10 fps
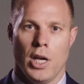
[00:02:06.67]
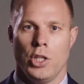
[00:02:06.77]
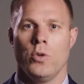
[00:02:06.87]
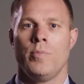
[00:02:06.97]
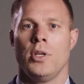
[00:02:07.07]

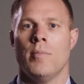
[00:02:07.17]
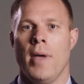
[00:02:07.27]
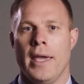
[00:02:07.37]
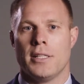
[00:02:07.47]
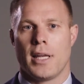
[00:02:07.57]
you would be
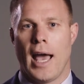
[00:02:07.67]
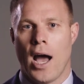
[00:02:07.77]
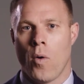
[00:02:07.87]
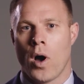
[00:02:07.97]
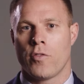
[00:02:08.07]
amazed at
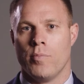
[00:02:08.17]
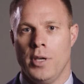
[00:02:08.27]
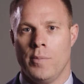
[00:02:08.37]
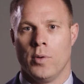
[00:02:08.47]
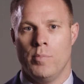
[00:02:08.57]
how often
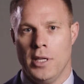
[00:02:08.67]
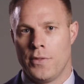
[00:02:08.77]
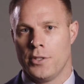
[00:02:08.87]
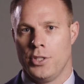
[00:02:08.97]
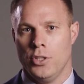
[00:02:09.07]
people beat
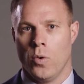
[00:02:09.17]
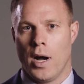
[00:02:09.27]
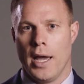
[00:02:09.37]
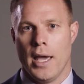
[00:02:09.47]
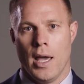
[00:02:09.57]
their
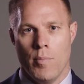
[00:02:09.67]
DUI